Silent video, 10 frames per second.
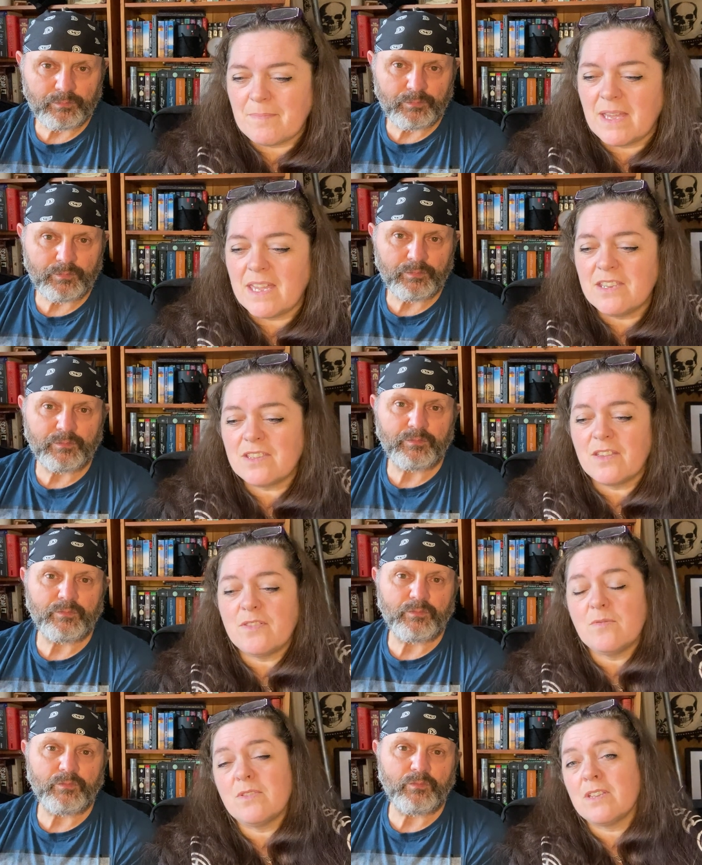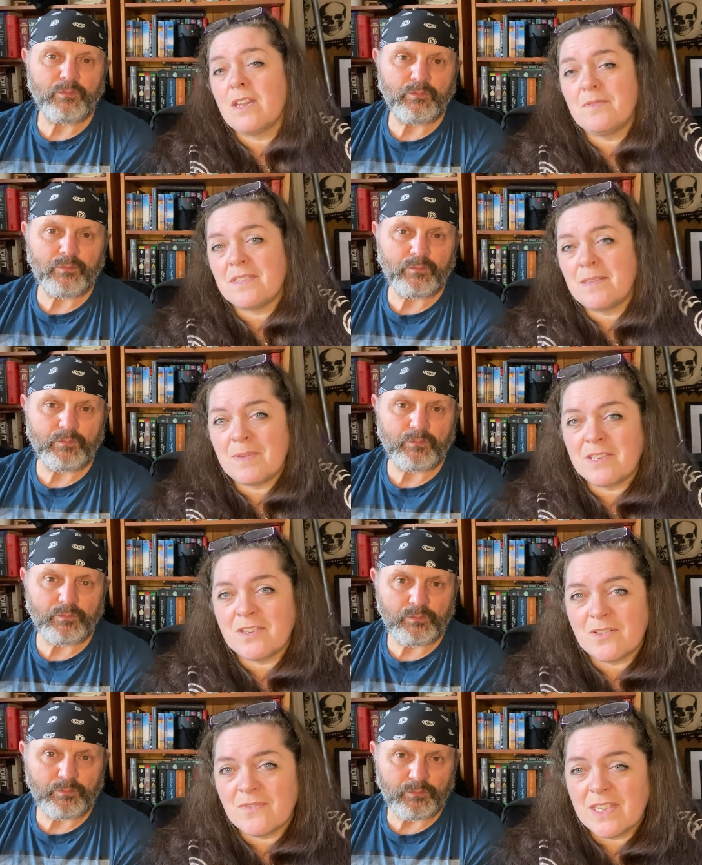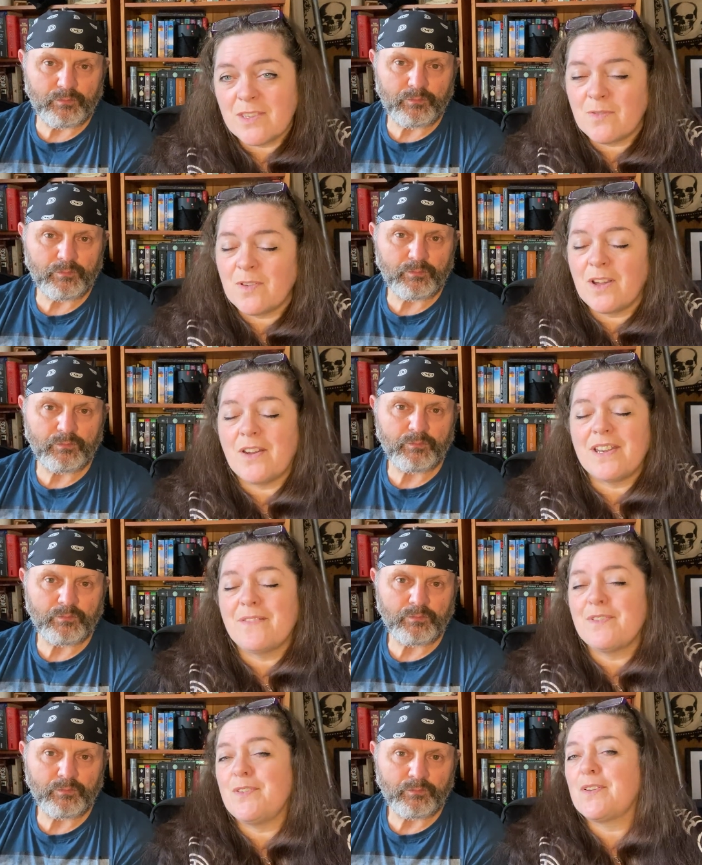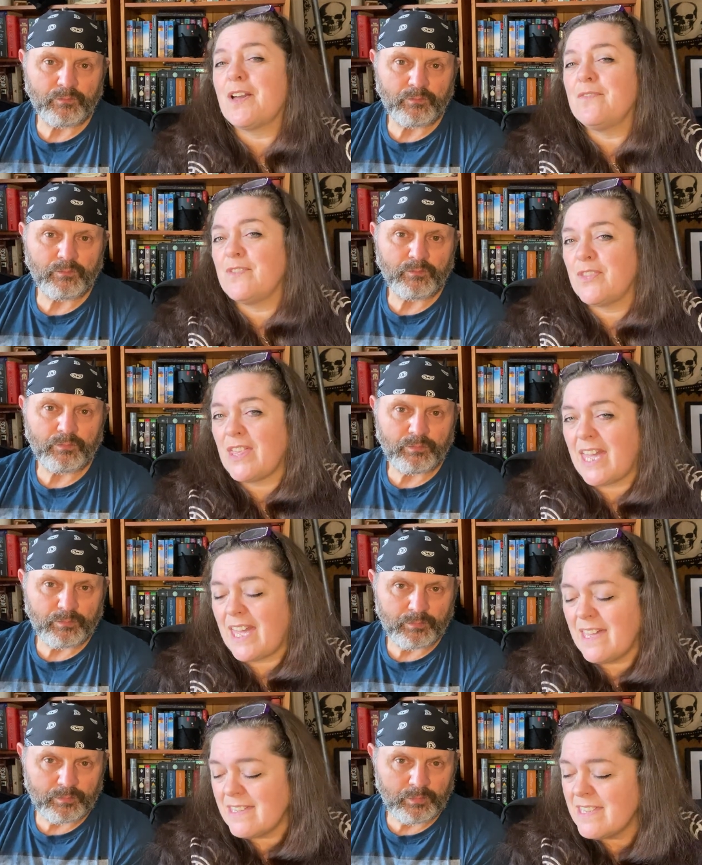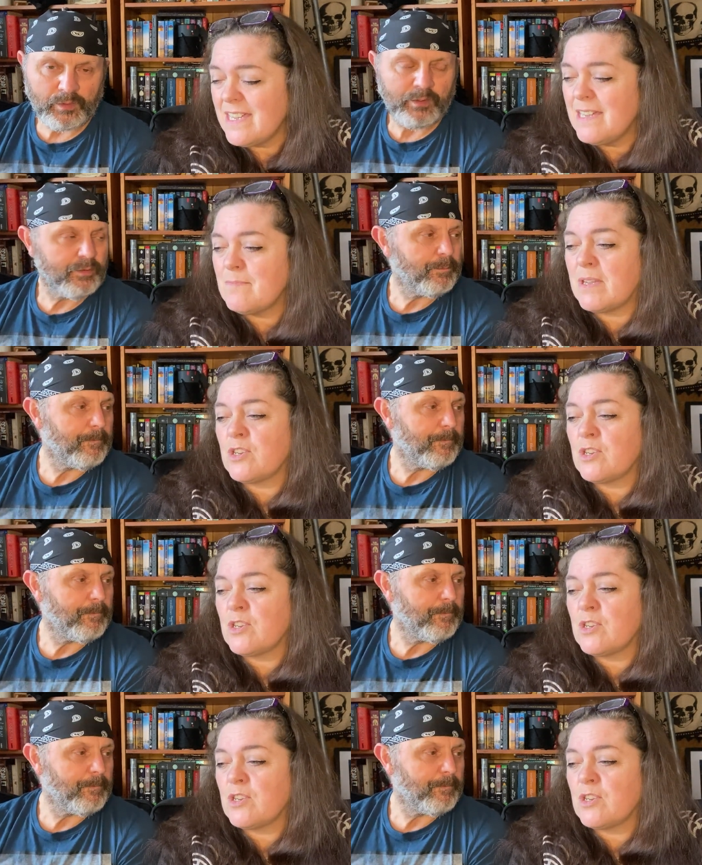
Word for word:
Speaker 1: page. So if you want to go and see pictures of it, you can go and have a look over there. Make